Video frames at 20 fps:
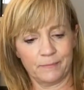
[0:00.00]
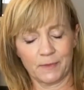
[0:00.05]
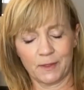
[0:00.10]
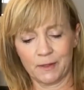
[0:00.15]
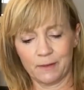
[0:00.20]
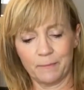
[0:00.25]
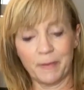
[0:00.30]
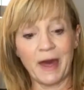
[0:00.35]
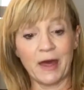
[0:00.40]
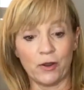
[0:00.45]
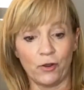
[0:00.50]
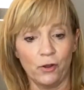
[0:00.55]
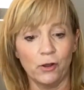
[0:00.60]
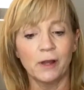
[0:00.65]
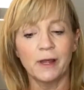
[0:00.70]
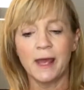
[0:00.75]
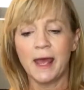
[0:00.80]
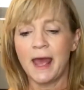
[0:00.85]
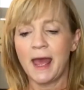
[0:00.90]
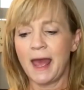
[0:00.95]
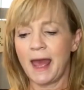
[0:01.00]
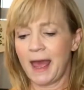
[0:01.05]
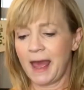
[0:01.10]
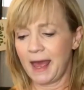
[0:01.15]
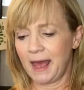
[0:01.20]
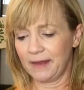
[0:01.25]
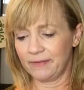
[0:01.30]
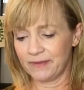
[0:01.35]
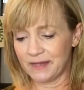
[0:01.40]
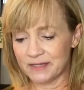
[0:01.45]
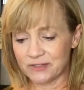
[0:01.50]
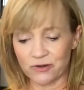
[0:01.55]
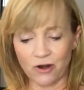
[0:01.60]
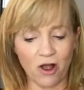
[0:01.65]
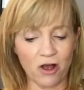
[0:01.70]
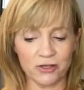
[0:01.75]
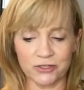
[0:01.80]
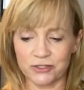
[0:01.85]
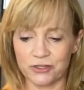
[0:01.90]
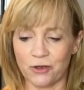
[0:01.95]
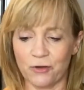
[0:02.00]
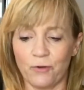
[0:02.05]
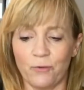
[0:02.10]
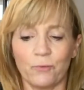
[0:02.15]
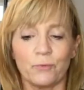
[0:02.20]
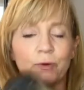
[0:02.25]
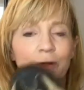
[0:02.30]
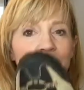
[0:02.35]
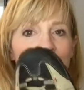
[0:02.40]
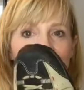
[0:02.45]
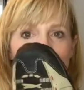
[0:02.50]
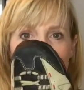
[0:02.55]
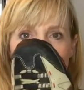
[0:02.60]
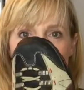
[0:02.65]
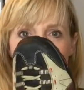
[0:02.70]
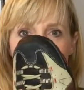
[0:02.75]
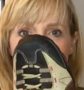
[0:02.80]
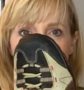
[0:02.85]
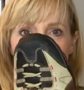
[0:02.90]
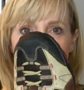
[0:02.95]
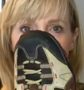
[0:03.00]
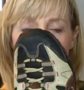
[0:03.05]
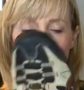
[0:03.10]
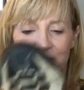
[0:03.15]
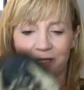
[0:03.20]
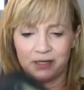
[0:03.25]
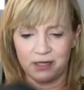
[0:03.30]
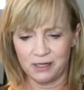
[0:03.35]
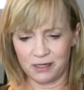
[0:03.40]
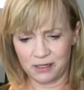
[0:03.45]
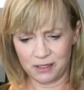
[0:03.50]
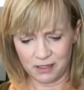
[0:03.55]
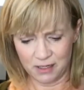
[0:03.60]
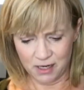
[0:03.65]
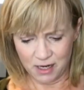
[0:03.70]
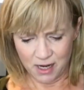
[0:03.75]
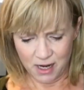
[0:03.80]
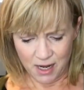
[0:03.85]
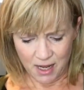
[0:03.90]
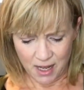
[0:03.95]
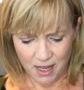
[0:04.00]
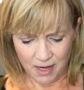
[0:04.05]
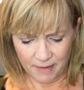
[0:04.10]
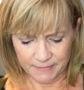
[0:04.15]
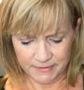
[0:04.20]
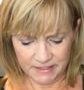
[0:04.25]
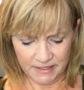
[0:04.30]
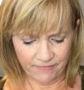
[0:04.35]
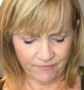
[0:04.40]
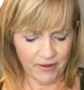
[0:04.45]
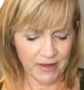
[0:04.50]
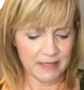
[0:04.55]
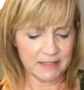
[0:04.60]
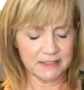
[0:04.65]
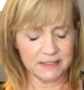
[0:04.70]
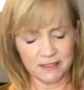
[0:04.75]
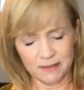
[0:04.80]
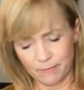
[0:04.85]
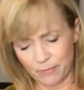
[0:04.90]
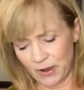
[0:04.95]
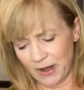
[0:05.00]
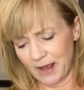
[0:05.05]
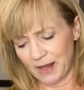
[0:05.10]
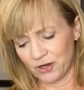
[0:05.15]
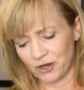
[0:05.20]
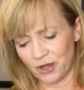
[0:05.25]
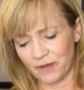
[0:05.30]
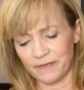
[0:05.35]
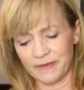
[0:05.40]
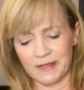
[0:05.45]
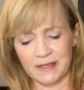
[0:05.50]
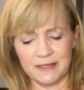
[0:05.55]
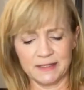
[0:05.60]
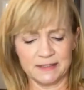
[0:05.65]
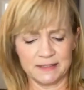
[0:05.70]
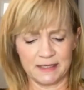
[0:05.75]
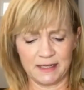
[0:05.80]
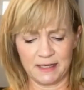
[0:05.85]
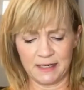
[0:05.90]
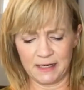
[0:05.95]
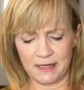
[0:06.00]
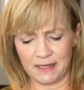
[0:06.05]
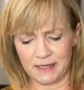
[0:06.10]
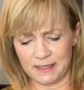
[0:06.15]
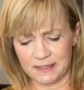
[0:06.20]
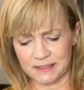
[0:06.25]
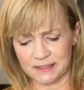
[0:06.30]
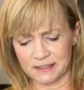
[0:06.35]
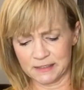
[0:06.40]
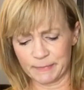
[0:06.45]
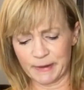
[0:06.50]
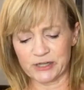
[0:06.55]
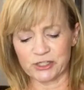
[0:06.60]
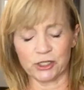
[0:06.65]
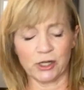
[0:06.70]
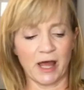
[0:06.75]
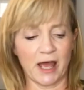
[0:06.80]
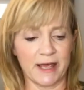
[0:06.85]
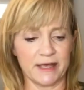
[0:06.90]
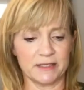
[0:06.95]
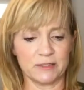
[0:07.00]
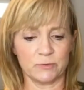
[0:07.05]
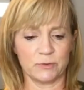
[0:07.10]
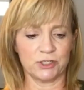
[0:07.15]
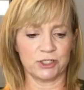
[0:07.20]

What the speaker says: pedal, and these are also really nice condition. See if I can see the brand on these. It is Specialized, which